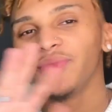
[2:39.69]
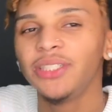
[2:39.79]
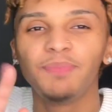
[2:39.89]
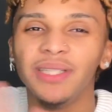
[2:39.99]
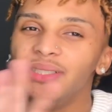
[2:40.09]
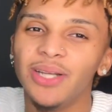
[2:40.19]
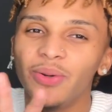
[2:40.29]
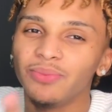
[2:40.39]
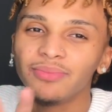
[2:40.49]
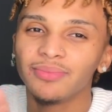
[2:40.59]
just please
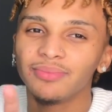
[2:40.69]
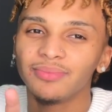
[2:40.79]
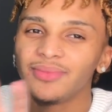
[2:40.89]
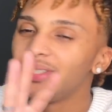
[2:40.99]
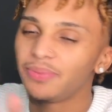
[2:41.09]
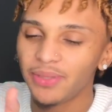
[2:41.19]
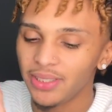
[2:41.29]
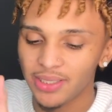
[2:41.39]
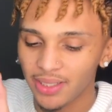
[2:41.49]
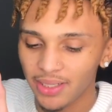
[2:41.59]
don't, just
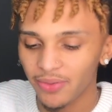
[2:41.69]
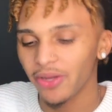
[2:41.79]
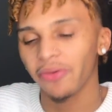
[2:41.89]
please, anyway.